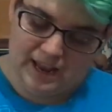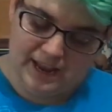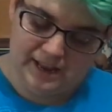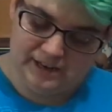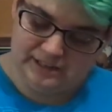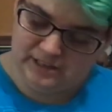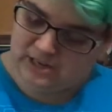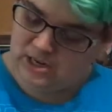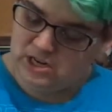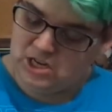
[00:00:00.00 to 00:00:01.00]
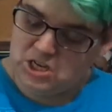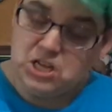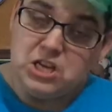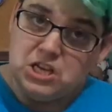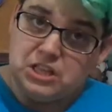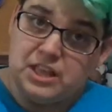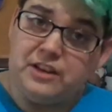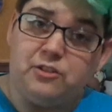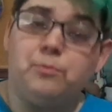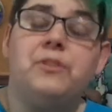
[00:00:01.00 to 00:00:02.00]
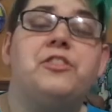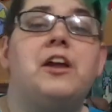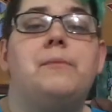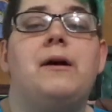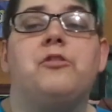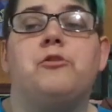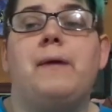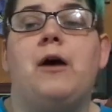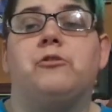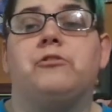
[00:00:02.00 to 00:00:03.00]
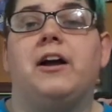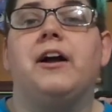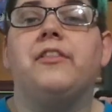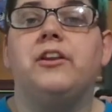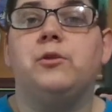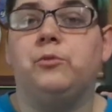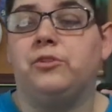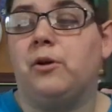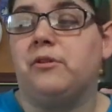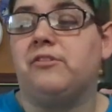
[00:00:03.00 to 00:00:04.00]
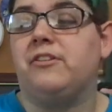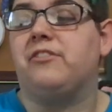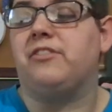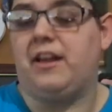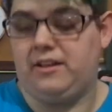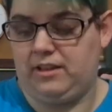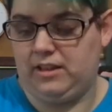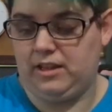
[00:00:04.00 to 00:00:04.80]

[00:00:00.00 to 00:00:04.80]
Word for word: And that is one thing about the powder dye that you will notice is that